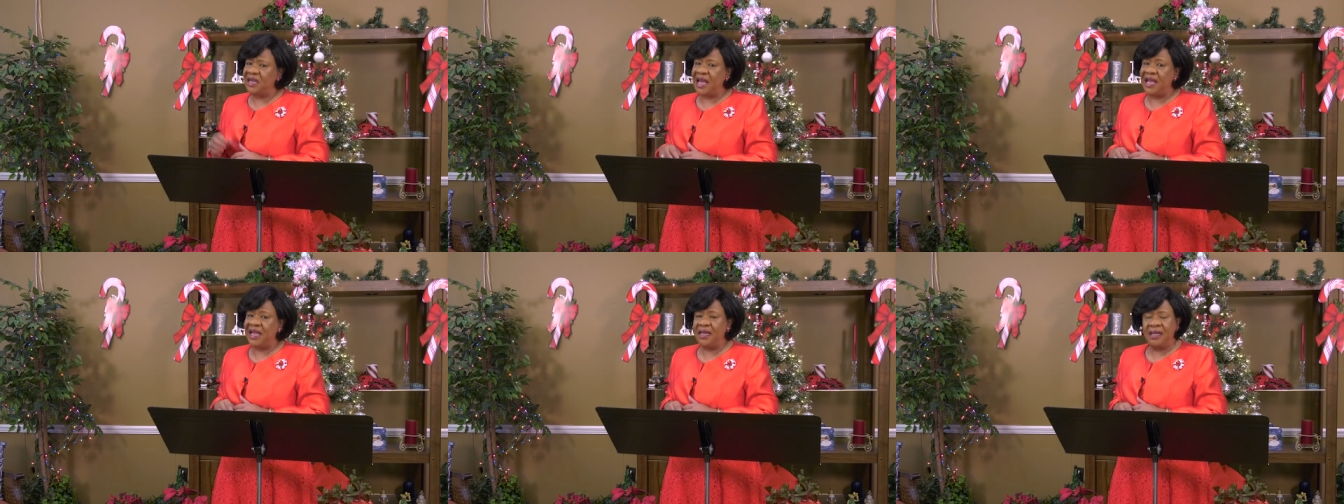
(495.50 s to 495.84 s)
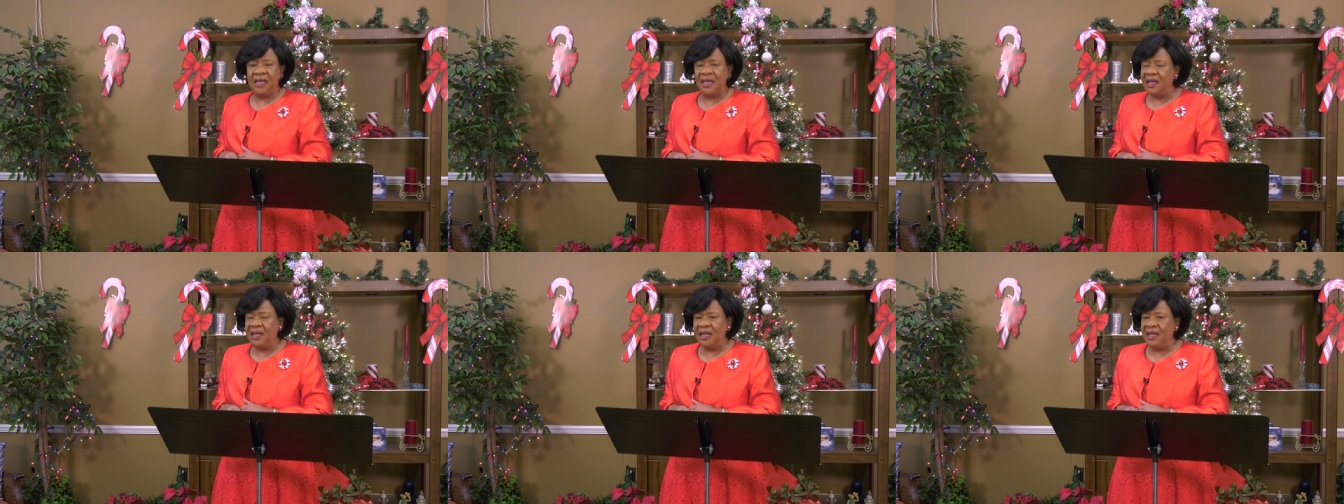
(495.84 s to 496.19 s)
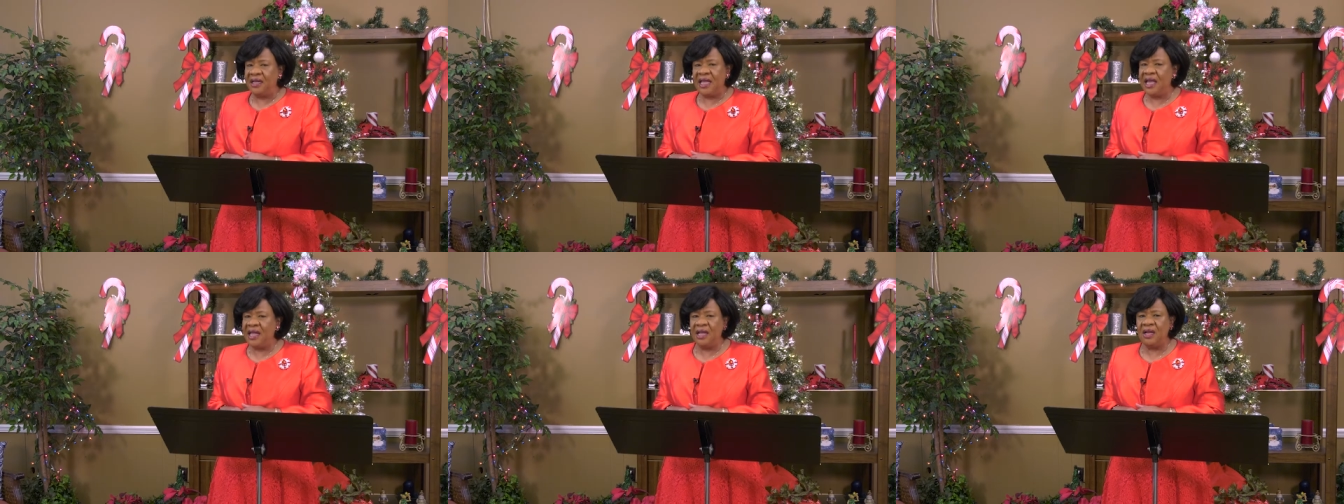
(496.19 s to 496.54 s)
like,
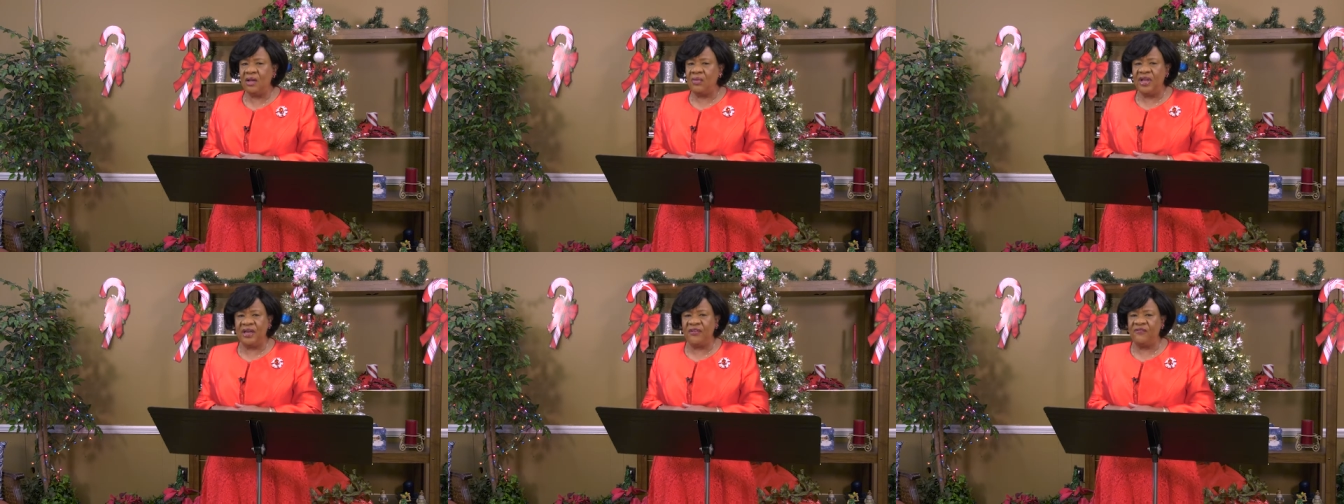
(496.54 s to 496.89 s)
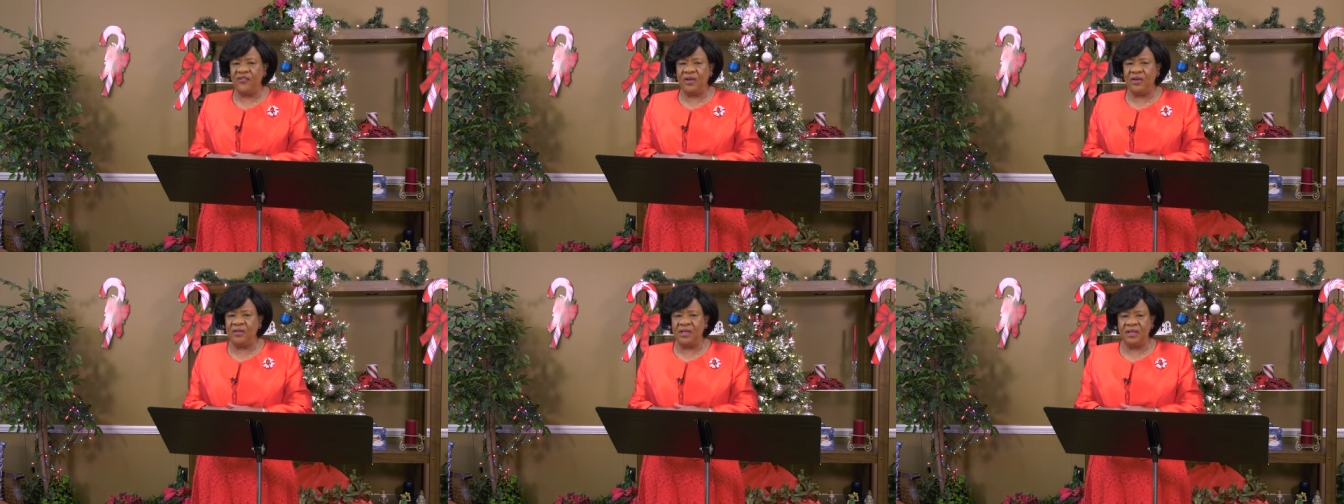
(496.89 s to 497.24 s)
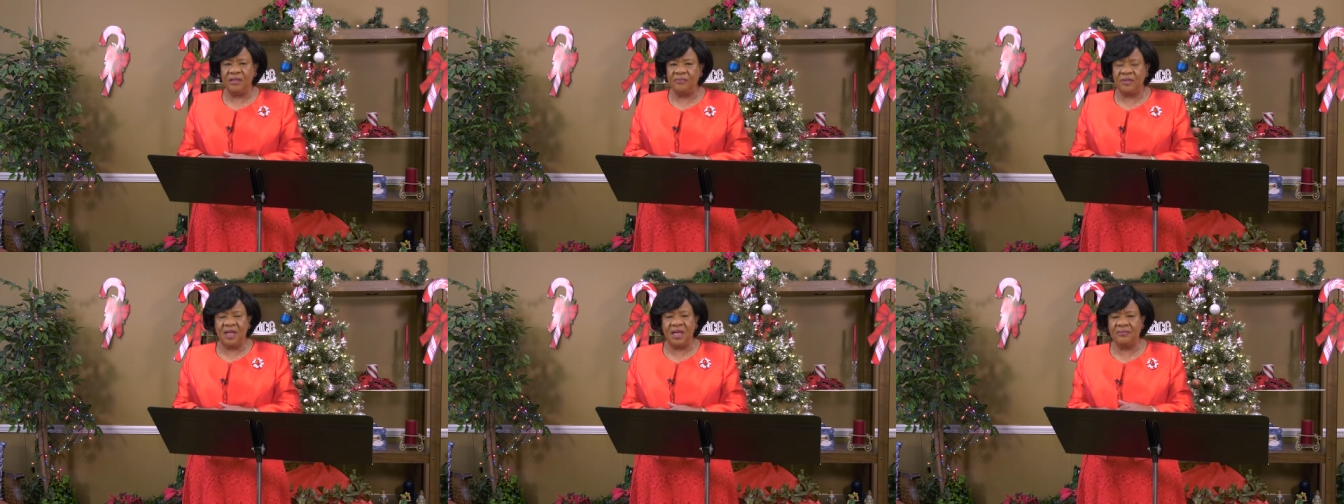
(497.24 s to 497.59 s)
can't go any further,
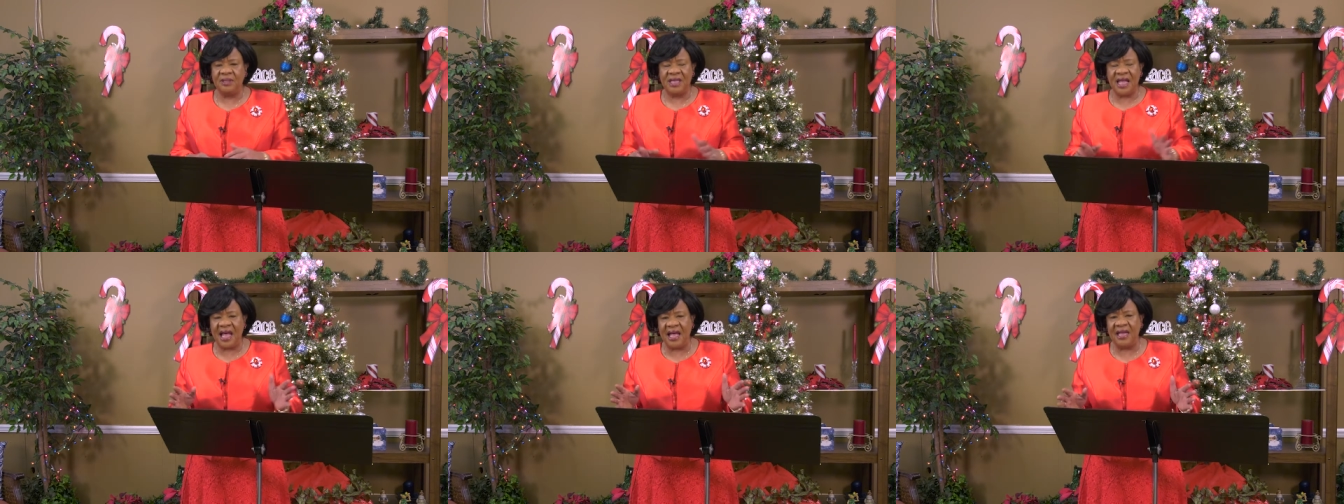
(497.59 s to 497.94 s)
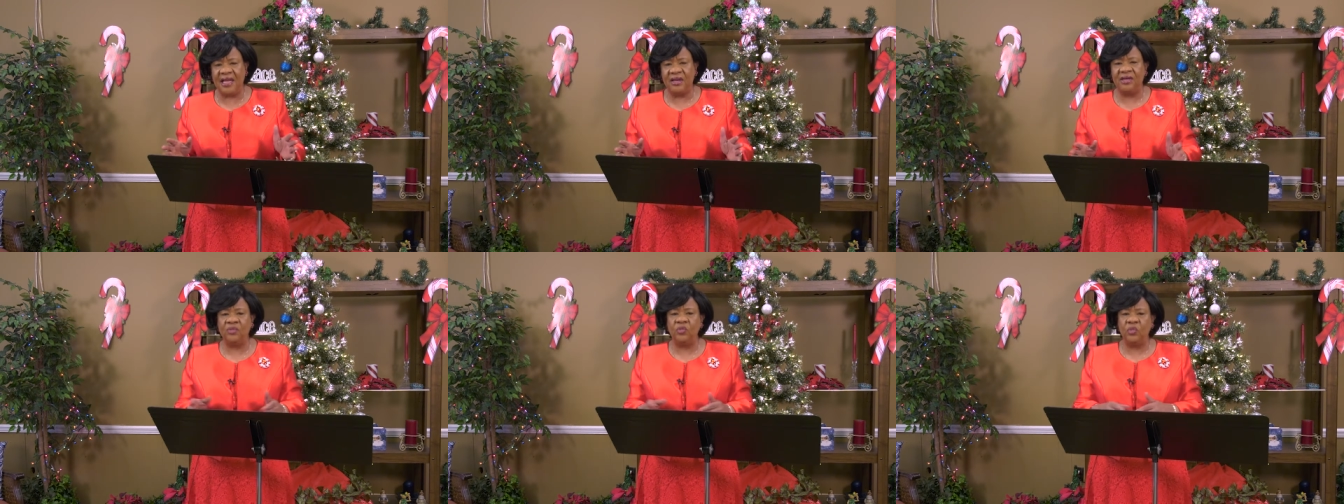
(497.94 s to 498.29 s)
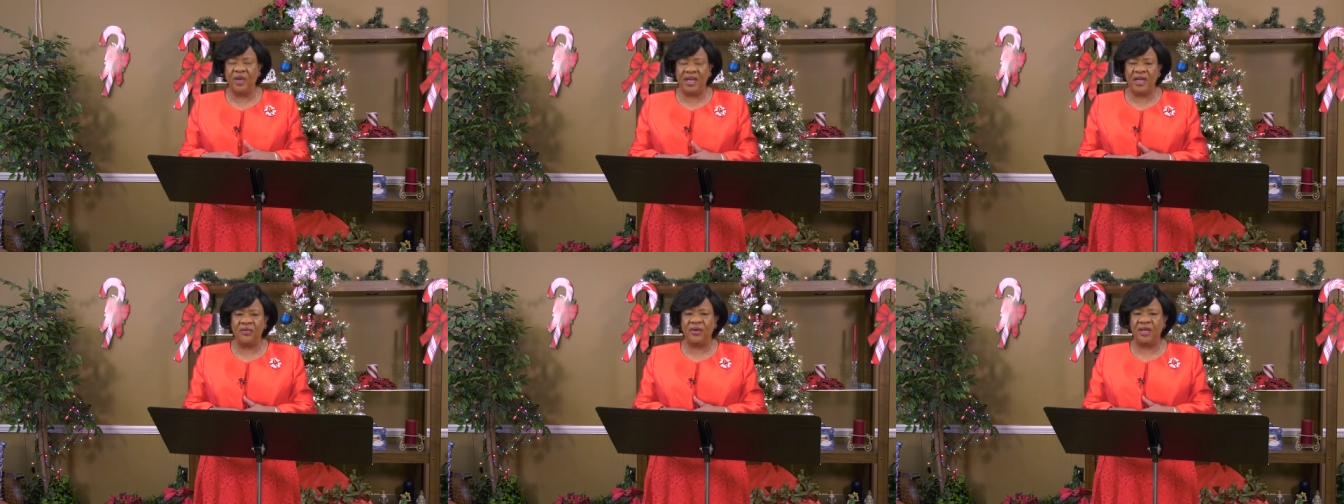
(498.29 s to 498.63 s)
I'm tired, I'm
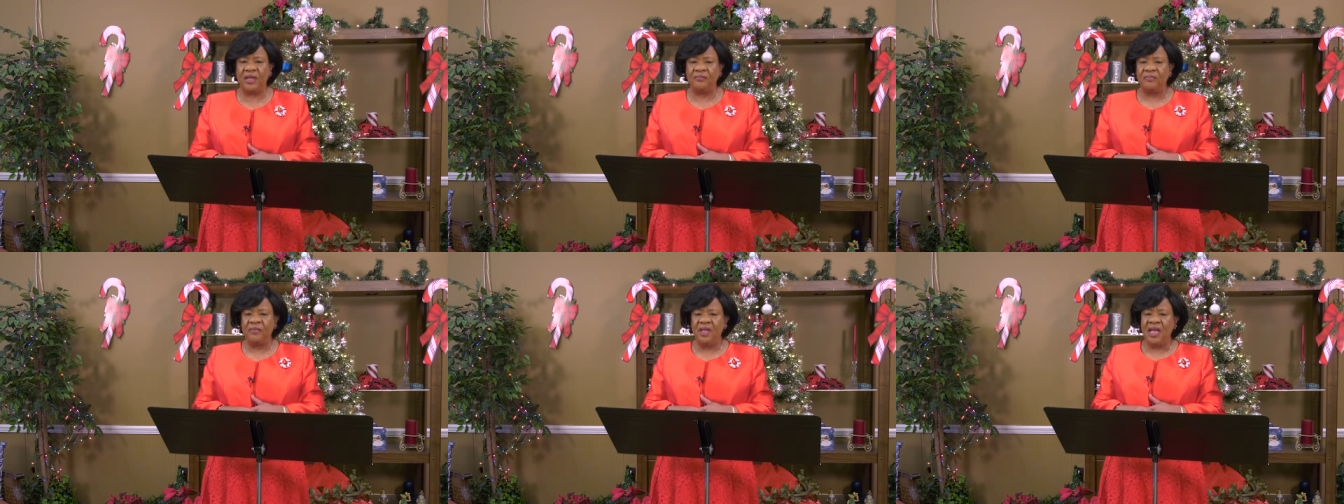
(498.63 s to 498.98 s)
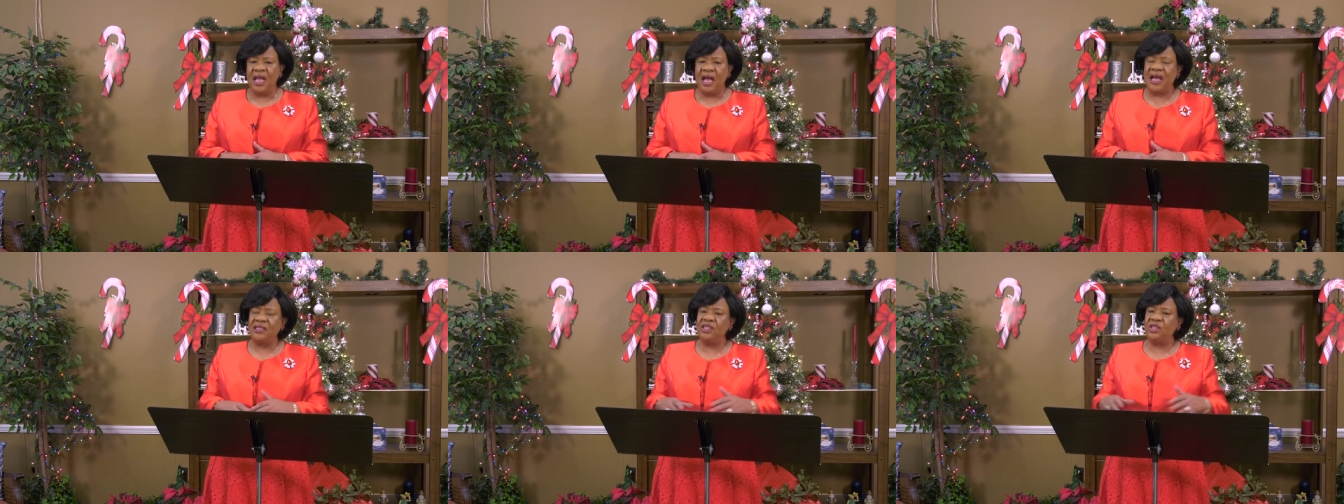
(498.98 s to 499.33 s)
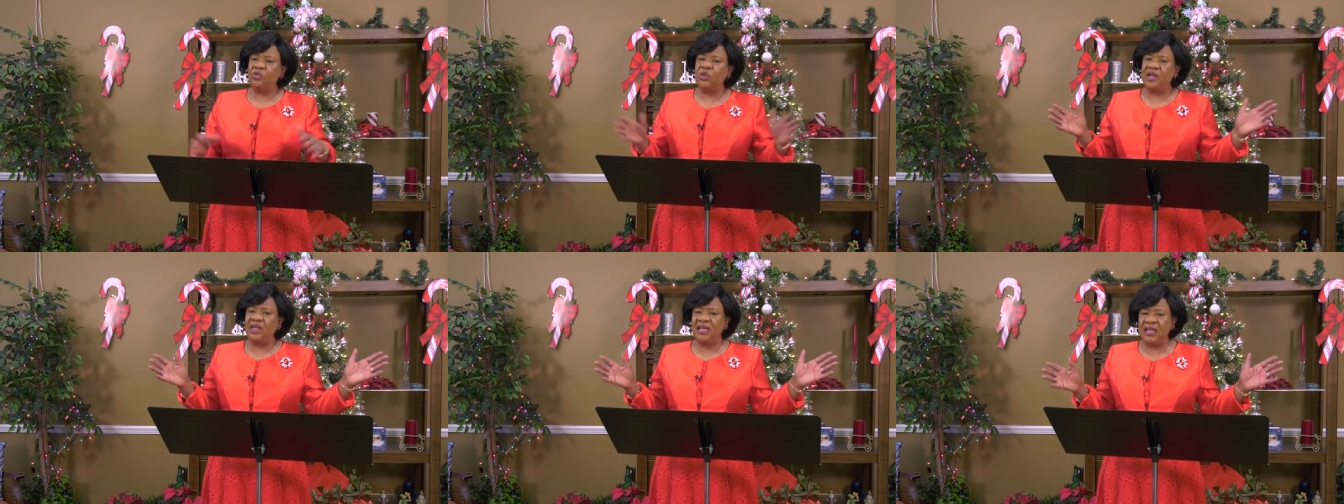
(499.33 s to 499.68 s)
weary, I just
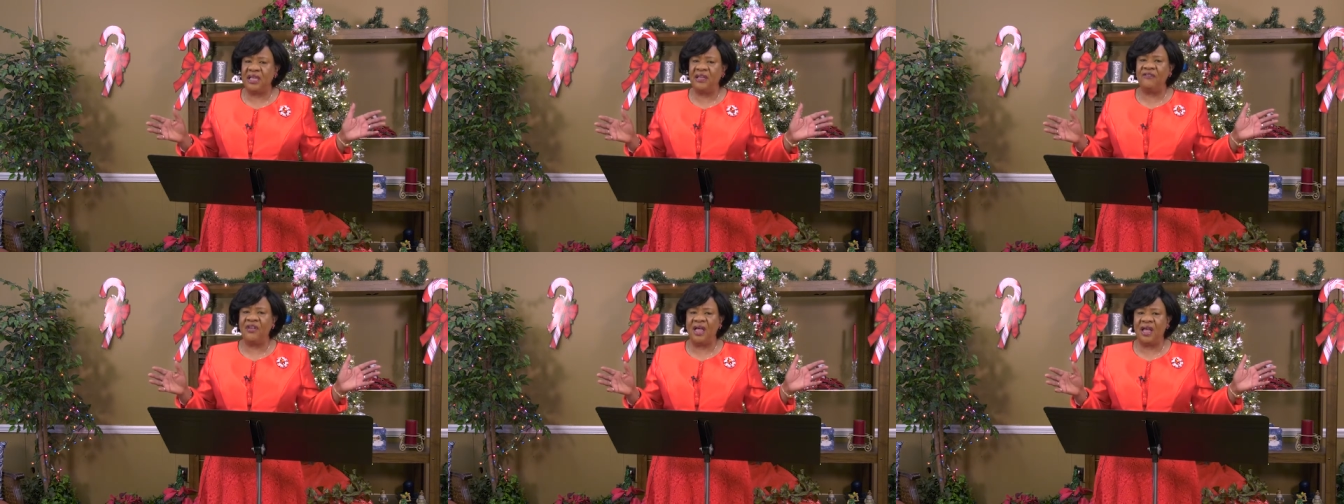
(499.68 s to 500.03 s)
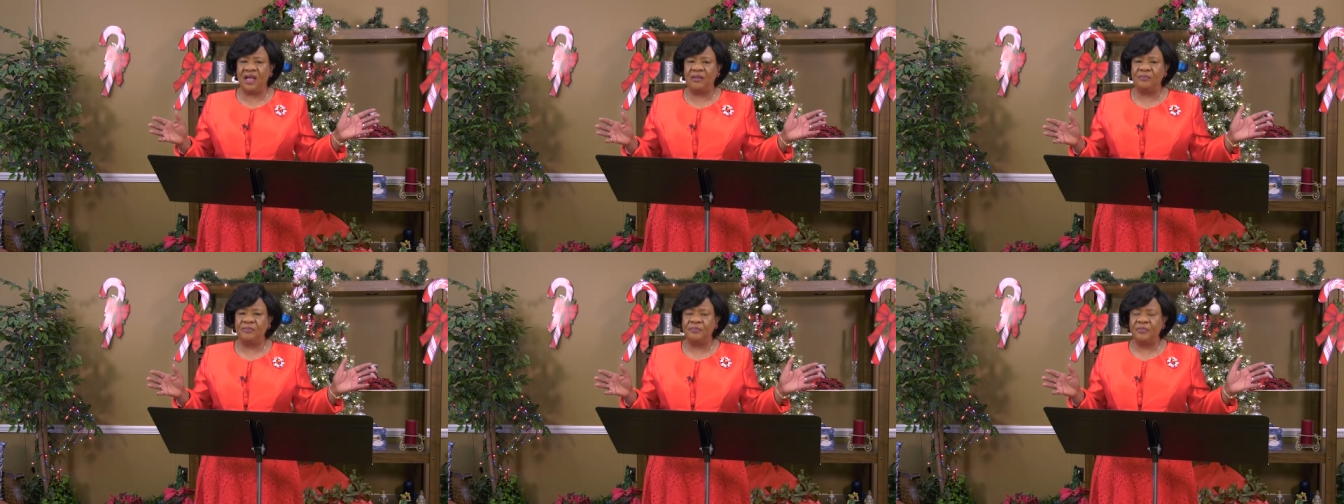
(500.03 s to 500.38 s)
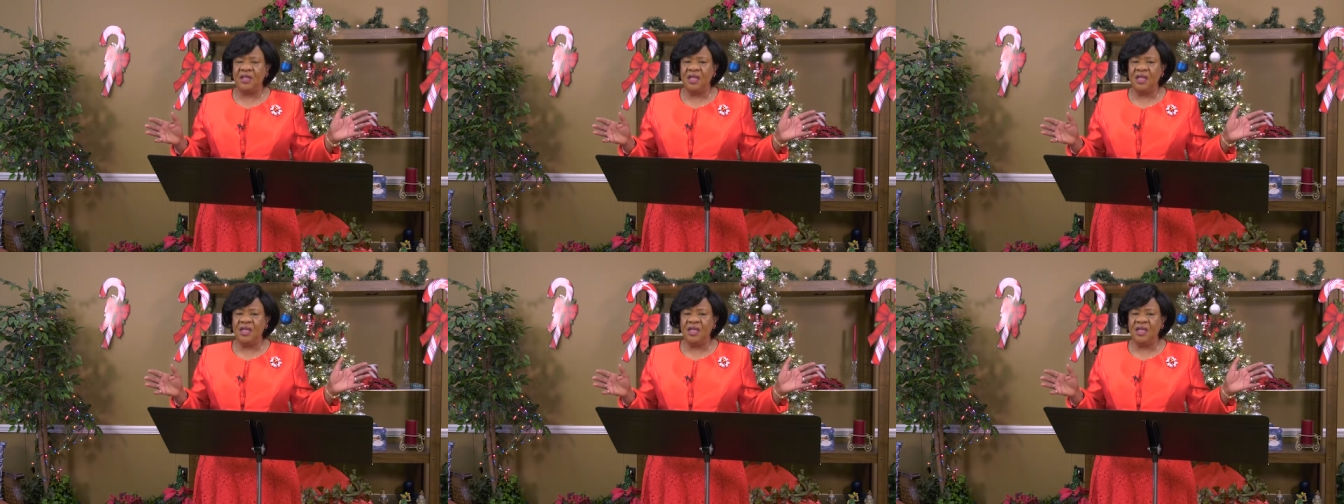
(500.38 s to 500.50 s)
want to give up.